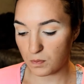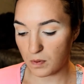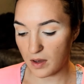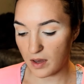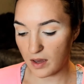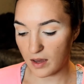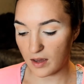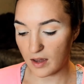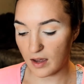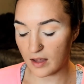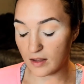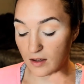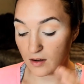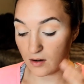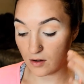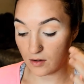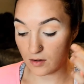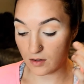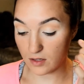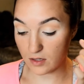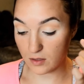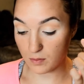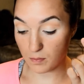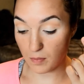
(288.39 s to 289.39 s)
pink, and then on
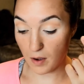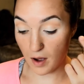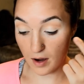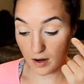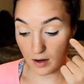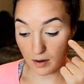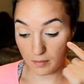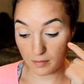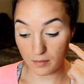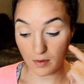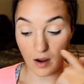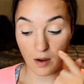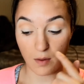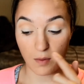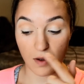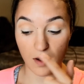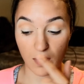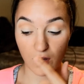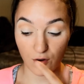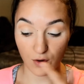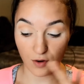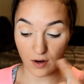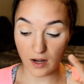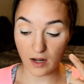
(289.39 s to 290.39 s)
this bottom I
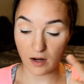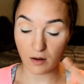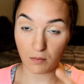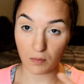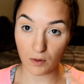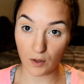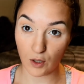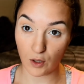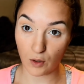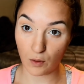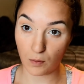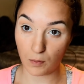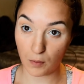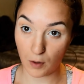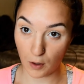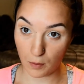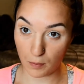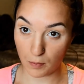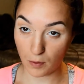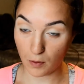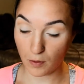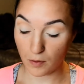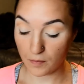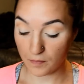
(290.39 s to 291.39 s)
went green, blue,
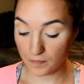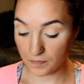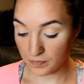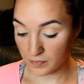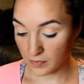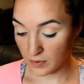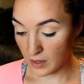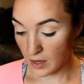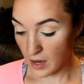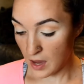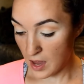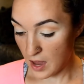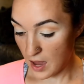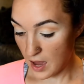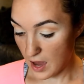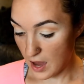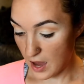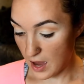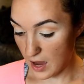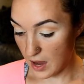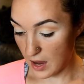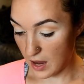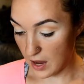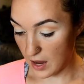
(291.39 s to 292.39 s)
purple.
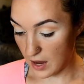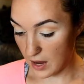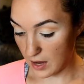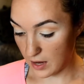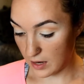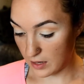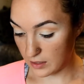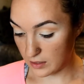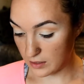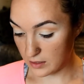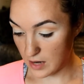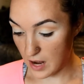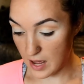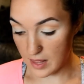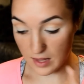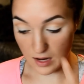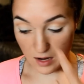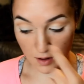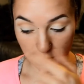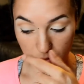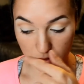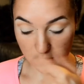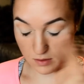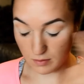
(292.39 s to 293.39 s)
And then
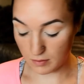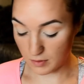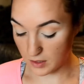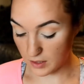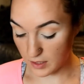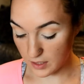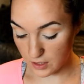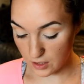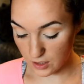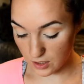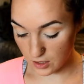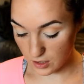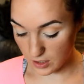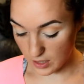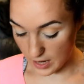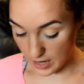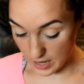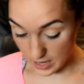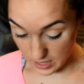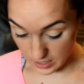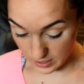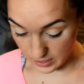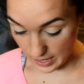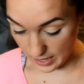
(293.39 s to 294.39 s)
I put some glitter,
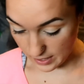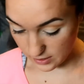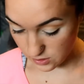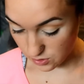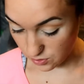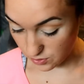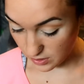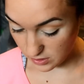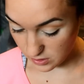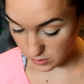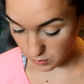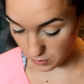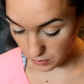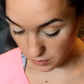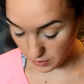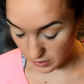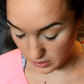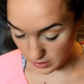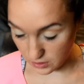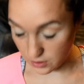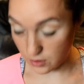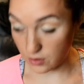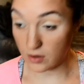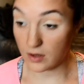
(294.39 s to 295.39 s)
and yeah, so that's what we're going
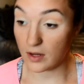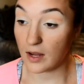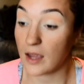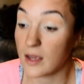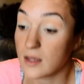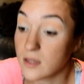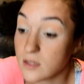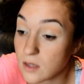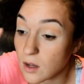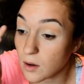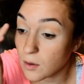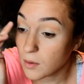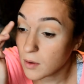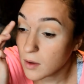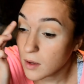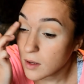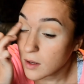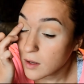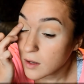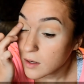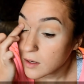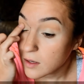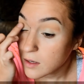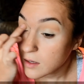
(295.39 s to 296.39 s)
to do today. So,
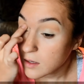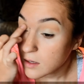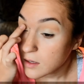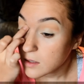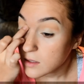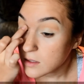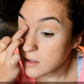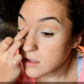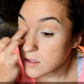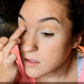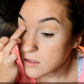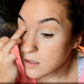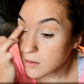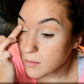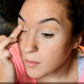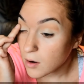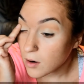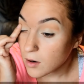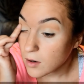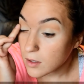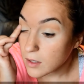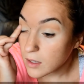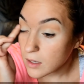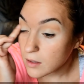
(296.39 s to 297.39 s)
since I'm
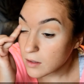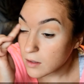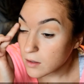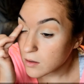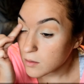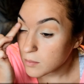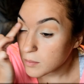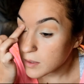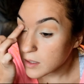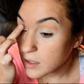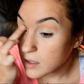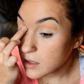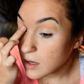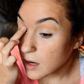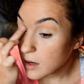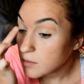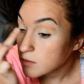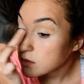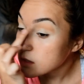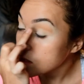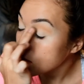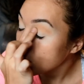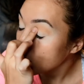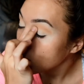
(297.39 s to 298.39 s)
already I'm
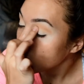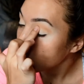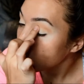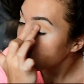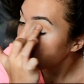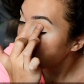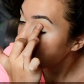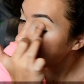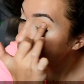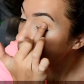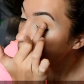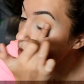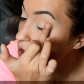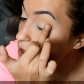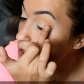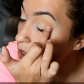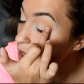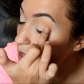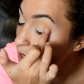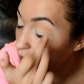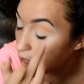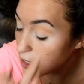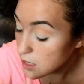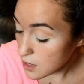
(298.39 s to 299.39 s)
still a little
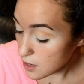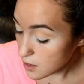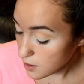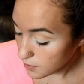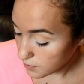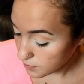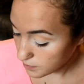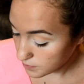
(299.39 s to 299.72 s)
sticky,